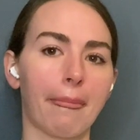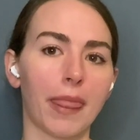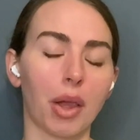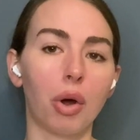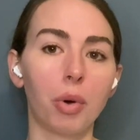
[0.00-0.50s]

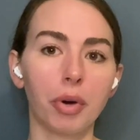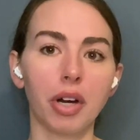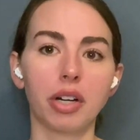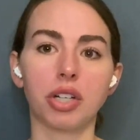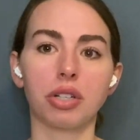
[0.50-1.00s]
homework,
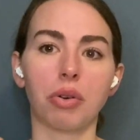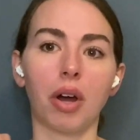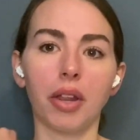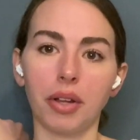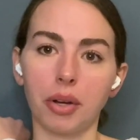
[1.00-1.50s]
just so all
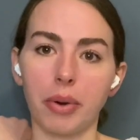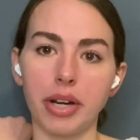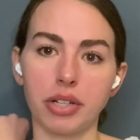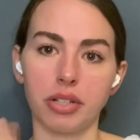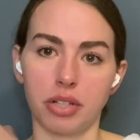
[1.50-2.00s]
the
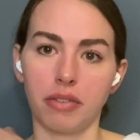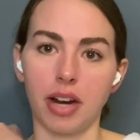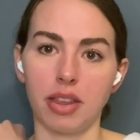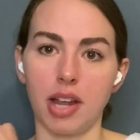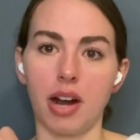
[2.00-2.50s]
equations are right
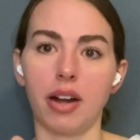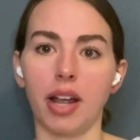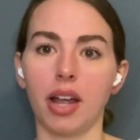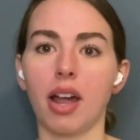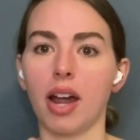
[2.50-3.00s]
there and I could
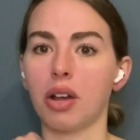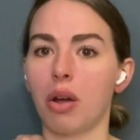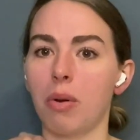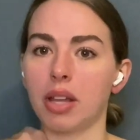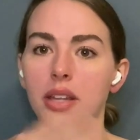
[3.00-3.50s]
kind of
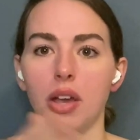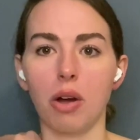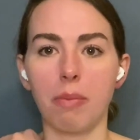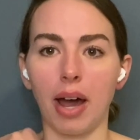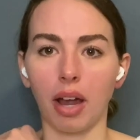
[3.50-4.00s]
quickly go
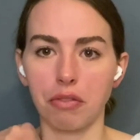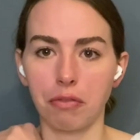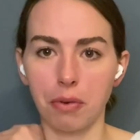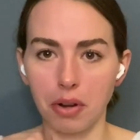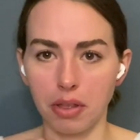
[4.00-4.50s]
back and
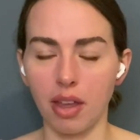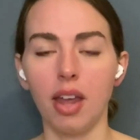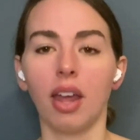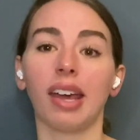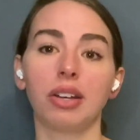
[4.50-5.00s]
forth.
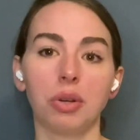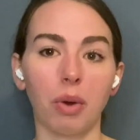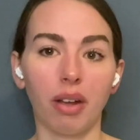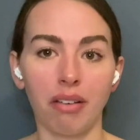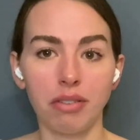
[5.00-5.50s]
And you will
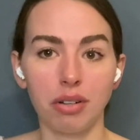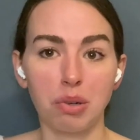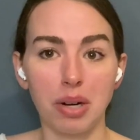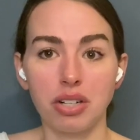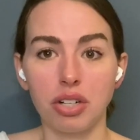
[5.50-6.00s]
have an
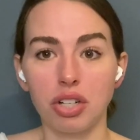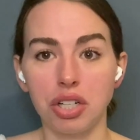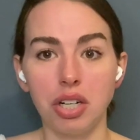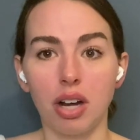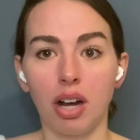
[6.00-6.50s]
equation
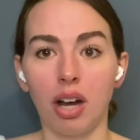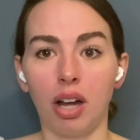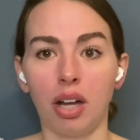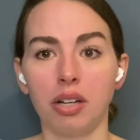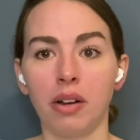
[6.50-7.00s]
sheet
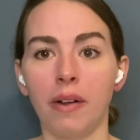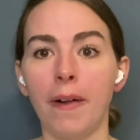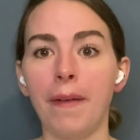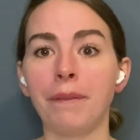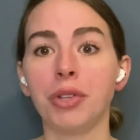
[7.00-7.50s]
on
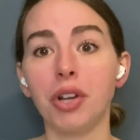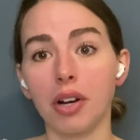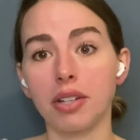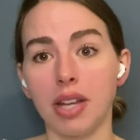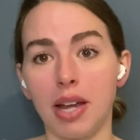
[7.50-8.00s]
your
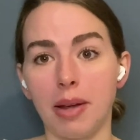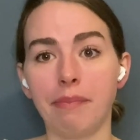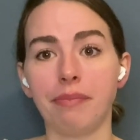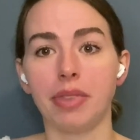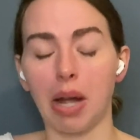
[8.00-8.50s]
exam
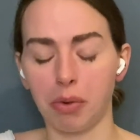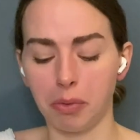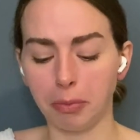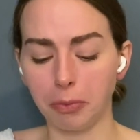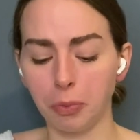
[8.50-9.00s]
that one
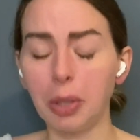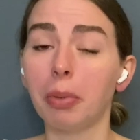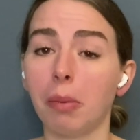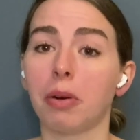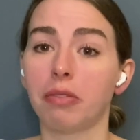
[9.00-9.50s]
will be
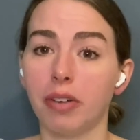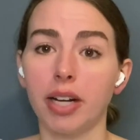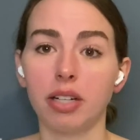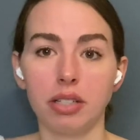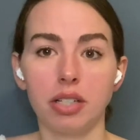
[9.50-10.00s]

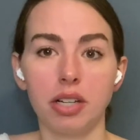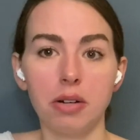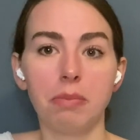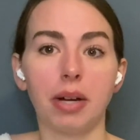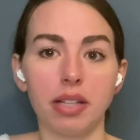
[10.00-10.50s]
provided to you,
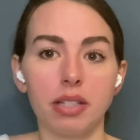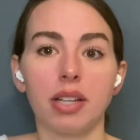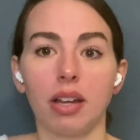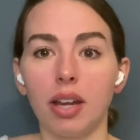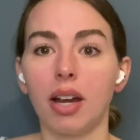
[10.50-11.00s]
but still
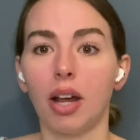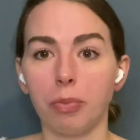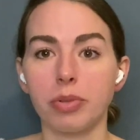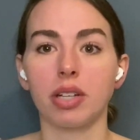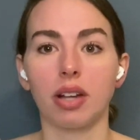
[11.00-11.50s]
it helps to